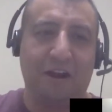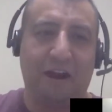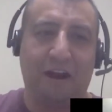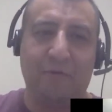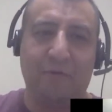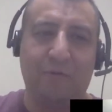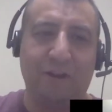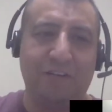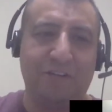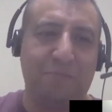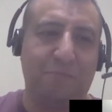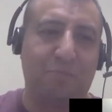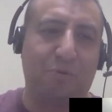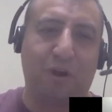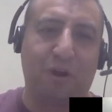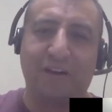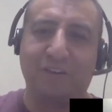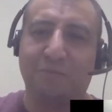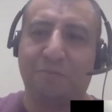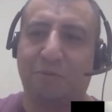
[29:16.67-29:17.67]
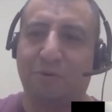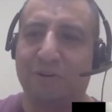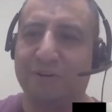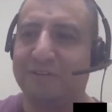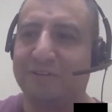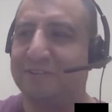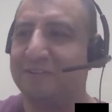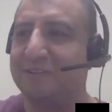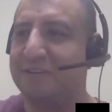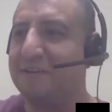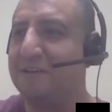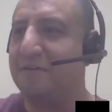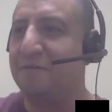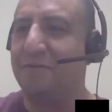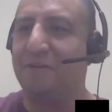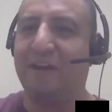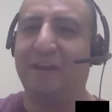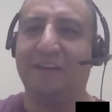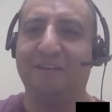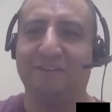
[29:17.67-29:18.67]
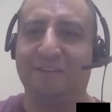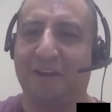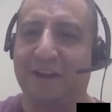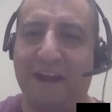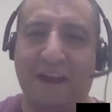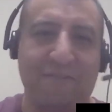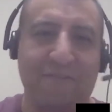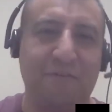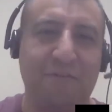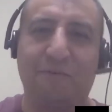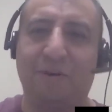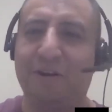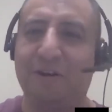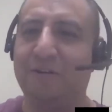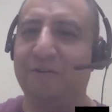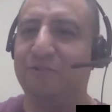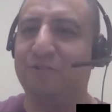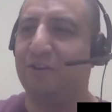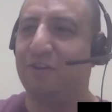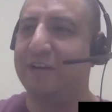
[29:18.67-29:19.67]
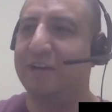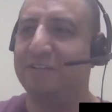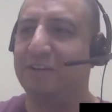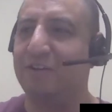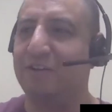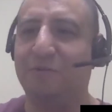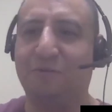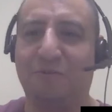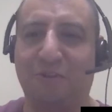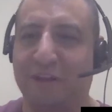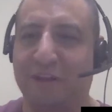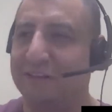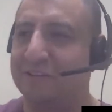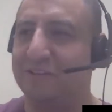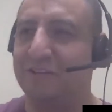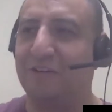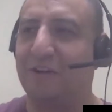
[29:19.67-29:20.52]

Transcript: I wish prosperous things on everyone who tries to do things.